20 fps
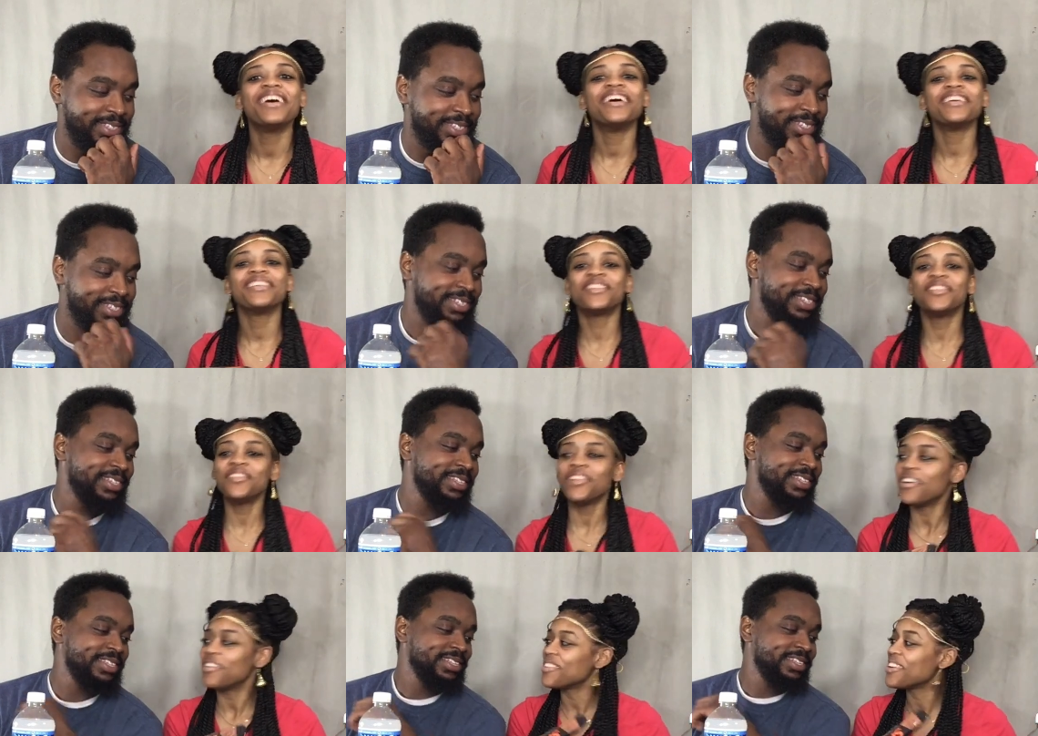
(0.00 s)
Speaker 1: you
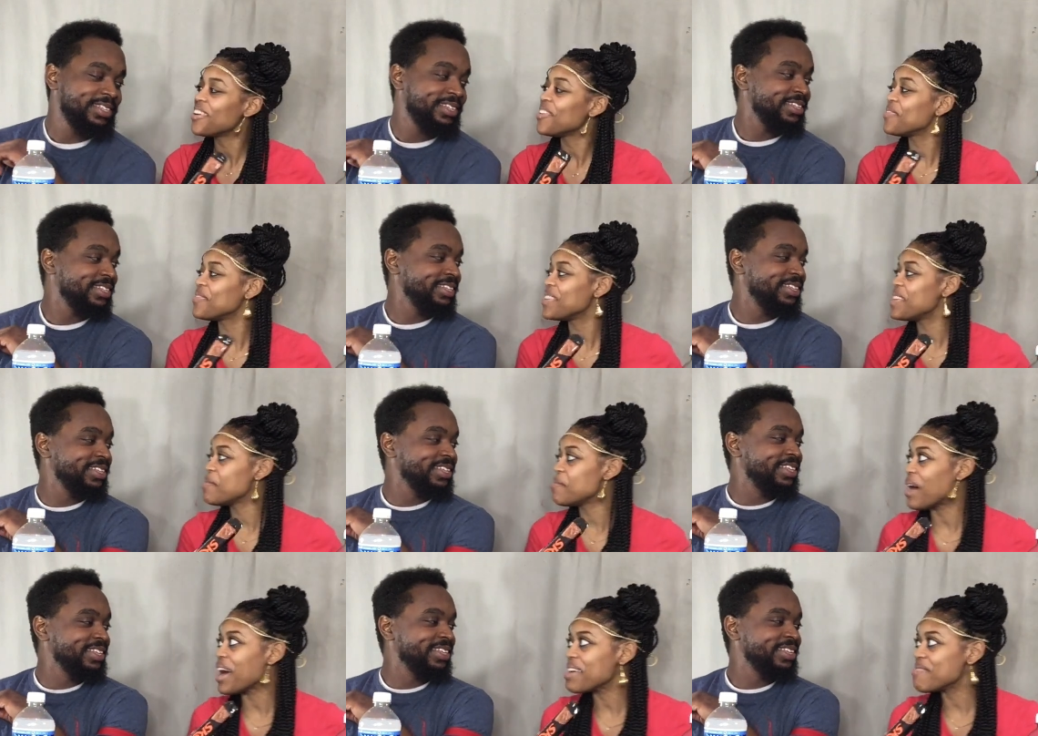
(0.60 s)
don't know if it, it
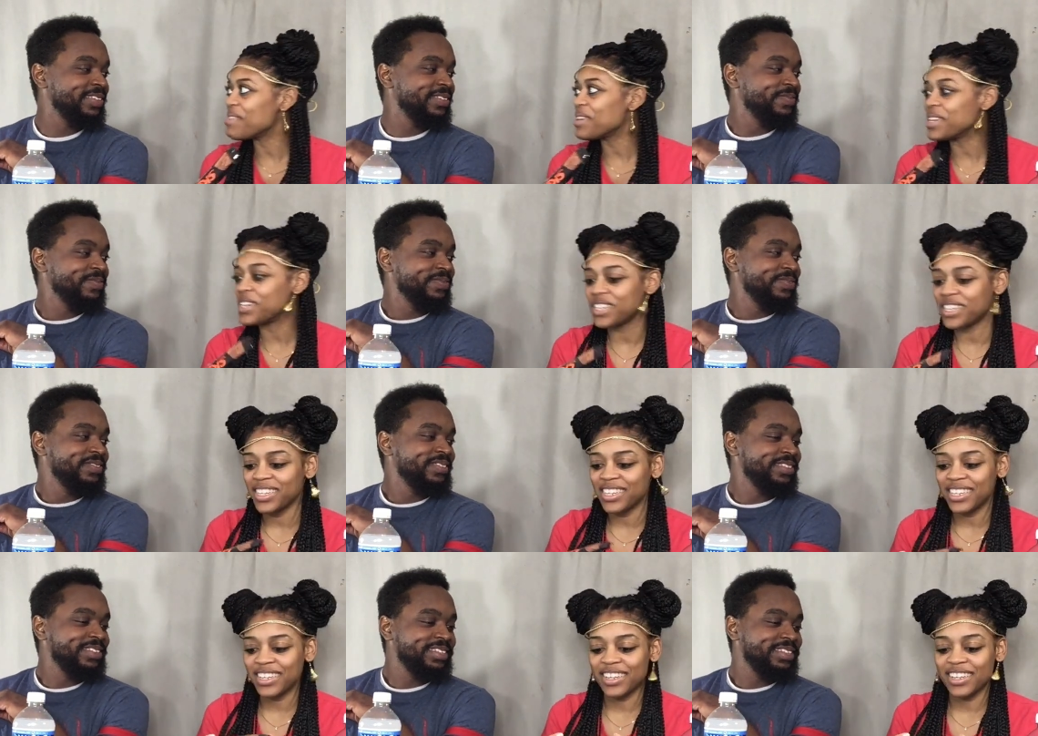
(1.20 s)
might be
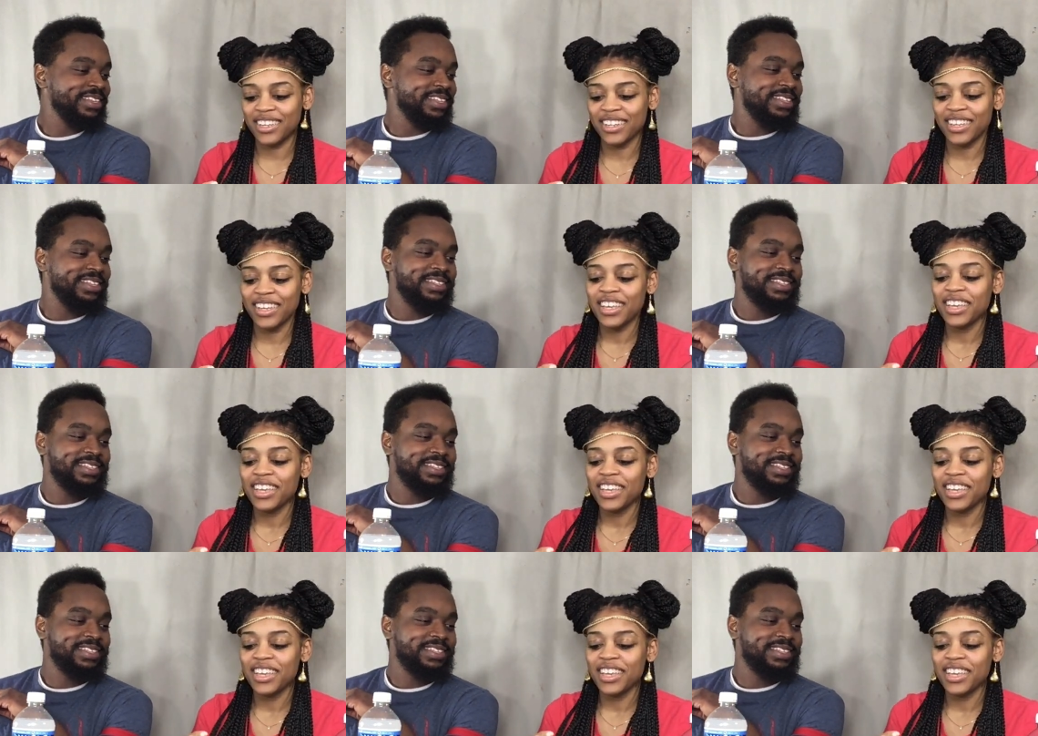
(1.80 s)
good.